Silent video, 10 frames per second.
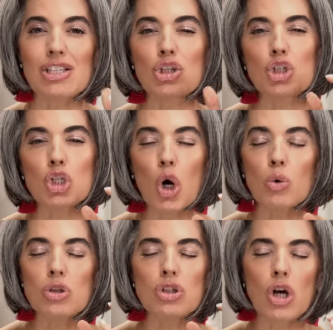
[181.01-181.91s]
It's
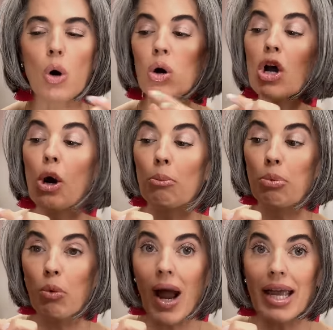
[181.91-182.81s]
so, so
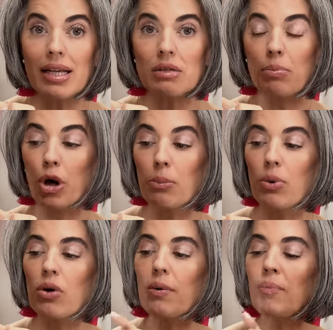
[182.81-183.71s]
bright
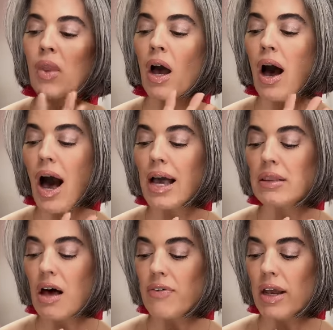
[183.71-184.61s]
purple. I
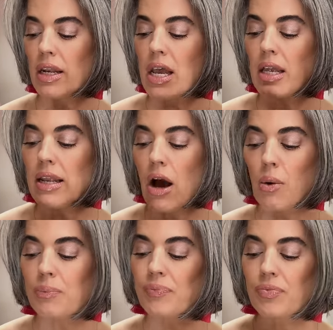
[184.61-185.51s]
love it.
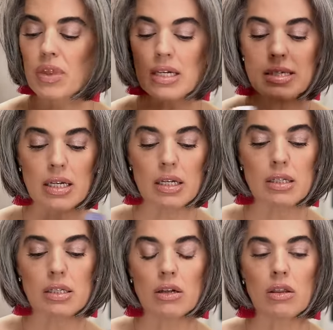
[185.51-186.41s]
Now, this
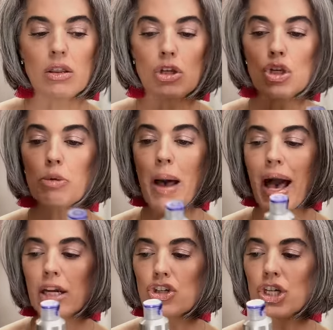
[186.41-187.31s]
is the new
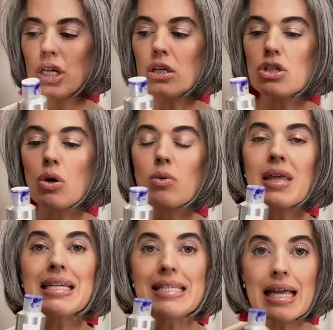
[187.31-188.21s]
packaging. So
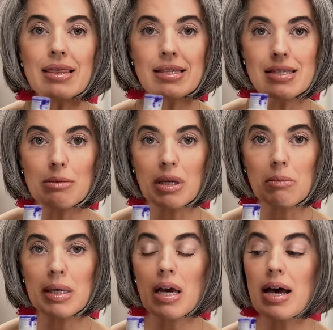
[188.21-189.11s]
they sent this to
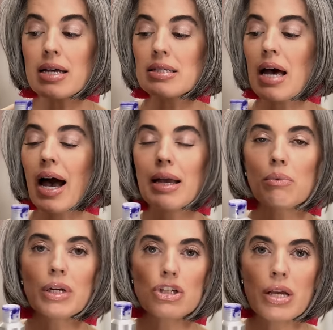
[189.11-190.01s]
me because I
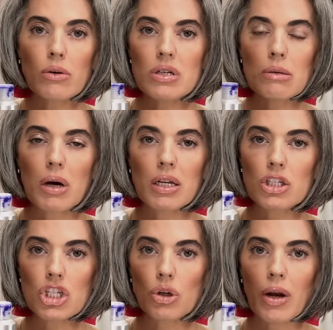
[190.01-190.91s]
reached out to them on
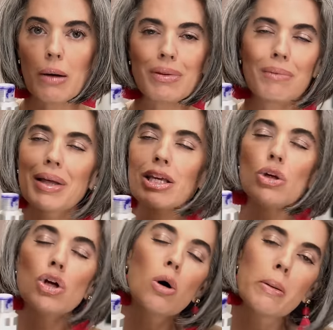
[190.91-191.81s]
Instagram and I'm like,
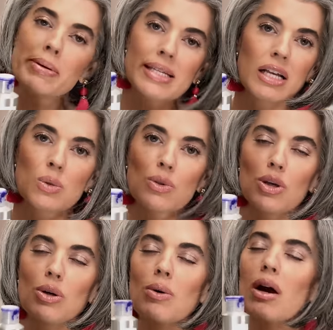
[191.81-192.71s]
you know, I'm obsessed with
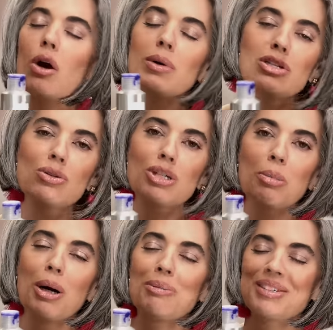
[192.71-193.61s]
you. I always use your
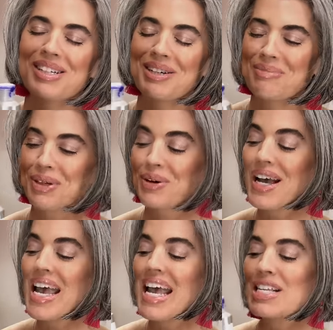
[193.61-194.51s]
purple shampoo.
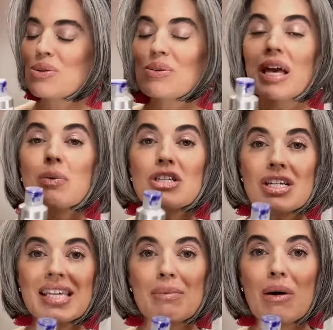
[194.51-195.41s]
So they're like, we
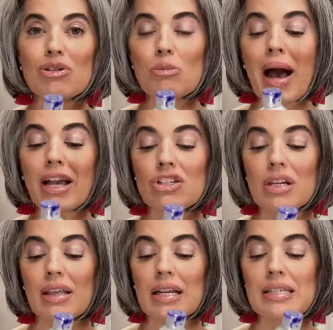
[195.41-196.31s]
just came out with new
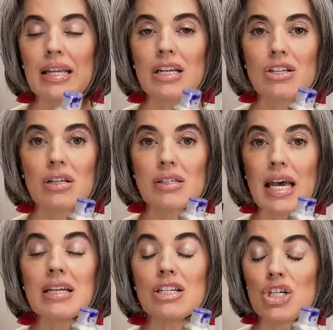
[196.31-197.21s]
packaging. Let us send it,
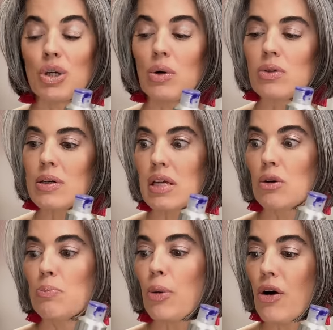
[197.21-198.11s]
send it to you. So I
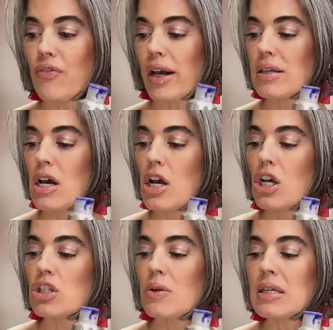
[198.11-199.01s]
said, perfect.
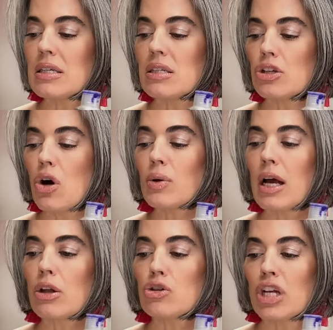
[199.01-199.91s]
So this is a no
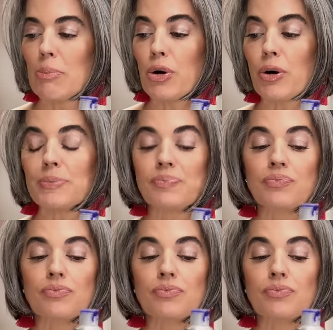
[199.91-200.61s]
yellow shampoo.